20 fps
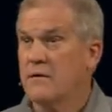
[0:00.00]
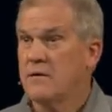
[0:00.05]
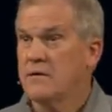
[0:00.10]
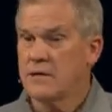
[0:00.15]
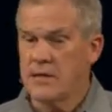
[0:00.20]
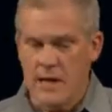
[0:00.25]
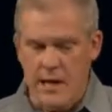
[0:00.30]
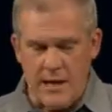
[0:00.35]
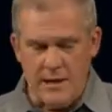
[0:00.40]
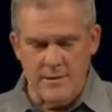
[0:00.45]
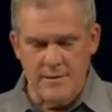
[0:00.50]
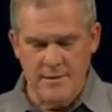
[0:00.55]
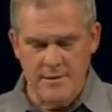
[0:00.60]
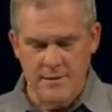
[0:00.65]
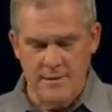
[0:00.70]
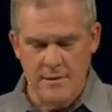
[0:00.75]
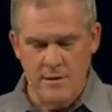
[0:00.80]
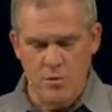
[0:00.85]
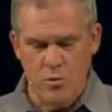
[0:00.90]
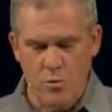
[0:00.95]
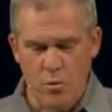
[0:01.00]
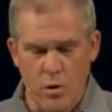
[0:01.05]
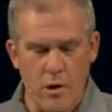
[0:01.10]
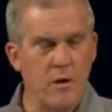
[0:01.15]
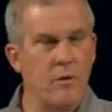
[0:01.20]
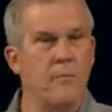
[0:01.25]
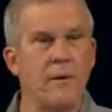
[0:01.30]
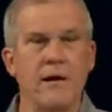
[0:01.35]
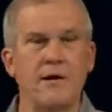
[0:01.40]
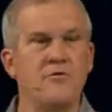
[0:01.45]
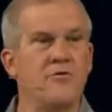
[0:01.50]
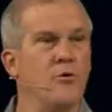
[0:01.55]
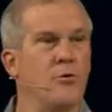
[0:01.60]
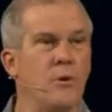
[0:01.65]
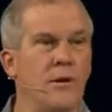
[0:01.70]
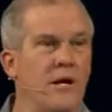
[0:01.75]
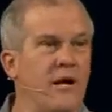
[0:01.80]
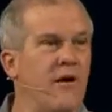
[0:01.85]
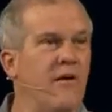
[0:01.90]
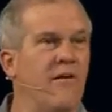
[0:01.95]
God, what am I
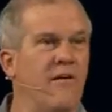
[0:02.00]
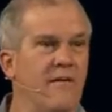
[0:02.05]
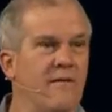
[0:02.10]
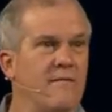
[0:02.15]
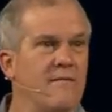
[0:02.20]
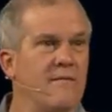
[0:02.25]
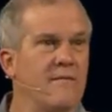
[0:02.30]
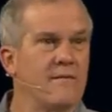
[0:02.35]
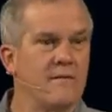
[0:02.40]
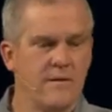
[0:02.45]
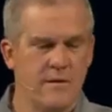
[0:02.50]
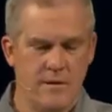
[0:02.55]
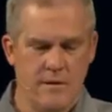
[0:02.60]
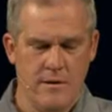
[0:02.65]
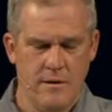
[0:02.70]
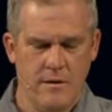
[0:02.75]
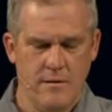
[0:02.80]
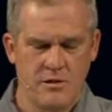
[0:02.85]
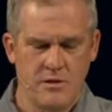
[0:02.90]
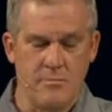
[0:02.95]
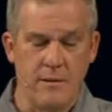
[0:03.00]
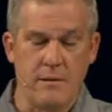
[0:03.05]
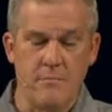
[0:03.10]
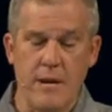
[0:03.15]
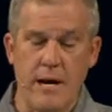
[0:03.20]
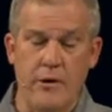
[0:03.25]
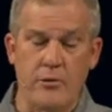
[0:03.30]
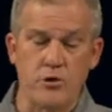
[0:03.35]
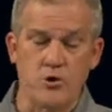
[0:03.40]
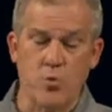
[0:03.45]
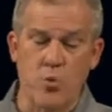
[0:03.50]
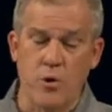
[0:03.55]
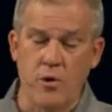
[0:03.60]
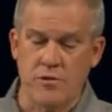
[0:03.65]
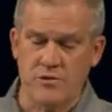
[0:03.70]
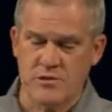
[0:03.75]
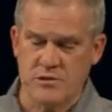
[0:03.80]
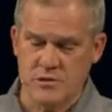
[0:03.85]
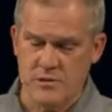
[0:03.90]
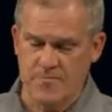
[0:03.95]
doing here? To make matters
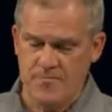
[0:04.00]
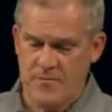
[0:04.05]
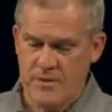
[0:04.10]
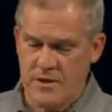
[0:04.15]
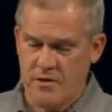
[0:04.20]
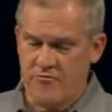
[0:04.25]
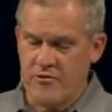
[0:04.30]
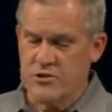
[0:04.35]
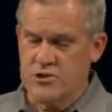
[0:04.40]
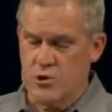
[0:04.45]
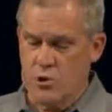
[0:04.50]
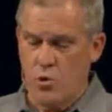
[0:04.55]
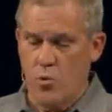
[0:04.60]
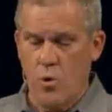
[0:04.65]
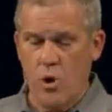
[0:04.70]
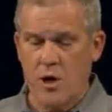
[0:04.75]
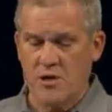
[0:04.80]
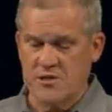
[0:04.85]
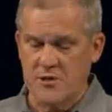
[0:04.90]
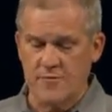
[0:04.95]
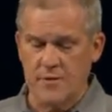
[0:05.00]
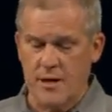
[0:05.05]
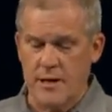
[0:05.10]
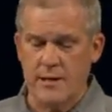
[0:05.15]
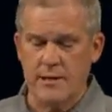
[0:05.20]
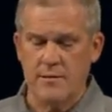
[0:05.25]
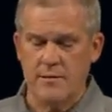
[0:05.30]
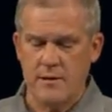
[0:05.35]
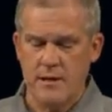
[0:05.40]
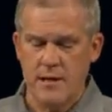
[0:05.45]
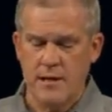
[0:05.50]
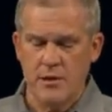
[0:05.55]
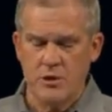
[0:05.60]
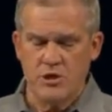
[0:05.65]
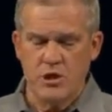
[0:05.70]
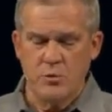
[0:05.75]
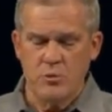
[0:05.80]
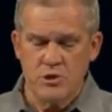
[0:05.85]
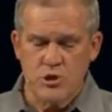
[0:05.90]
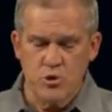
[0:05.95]
worse, a visitor walked in the hut.
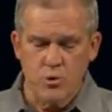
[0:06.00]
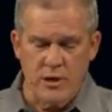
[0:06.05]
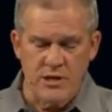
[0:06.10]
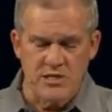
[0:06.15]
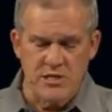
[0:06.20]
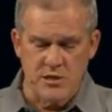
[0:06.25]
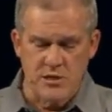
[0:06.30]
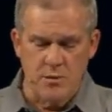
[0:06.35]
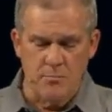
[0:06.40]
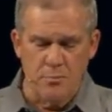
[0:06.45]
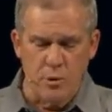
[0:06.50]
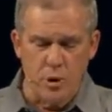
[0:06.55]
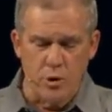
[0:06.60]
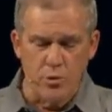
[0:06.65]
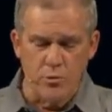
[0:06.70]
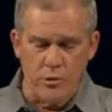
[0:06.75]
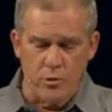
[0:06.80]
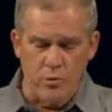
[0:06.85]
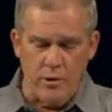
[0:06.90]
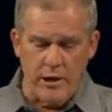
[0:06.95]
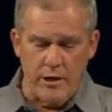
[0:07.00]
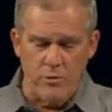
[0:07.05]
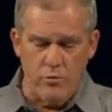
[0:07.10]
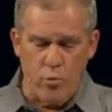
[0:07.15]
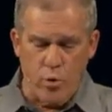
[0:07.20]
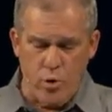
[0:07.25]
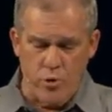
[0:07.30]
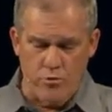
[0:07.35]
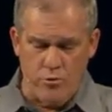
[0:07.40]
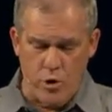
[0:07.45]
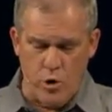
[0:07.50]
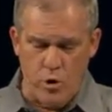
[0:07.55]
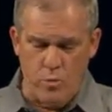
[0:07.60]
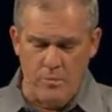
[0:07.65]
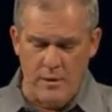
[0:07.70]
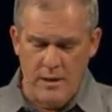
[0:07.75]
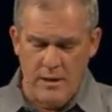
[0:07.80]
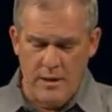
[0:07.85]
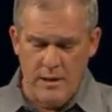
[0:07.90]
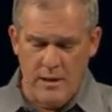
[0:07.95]
She was dressed in the blue and red
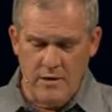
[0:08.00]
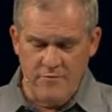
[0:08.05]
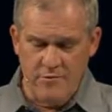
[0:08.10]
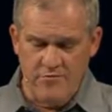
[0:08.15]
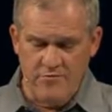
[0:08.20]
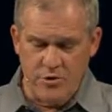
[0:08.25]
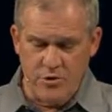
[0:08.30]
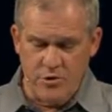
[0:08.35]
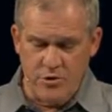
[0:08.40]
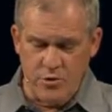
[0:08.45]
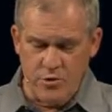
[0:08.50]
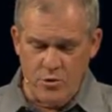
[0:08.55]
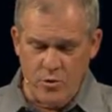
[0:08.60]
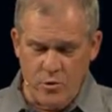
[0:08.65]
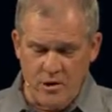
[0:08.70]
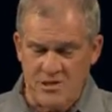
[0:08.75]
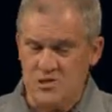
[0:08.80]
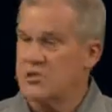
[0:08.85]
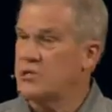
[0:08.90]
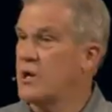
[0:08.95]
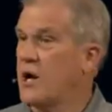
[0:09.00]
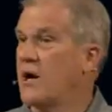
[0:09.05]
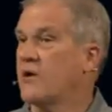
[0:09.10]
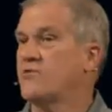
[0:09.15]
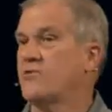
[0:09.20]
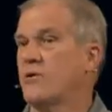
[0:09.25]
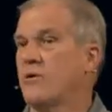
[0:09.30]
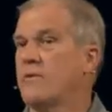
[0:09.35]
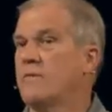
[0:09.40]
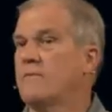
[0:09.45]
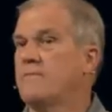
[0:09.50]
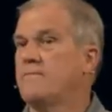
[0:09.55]
wardrobe of a voodoo witch doctor.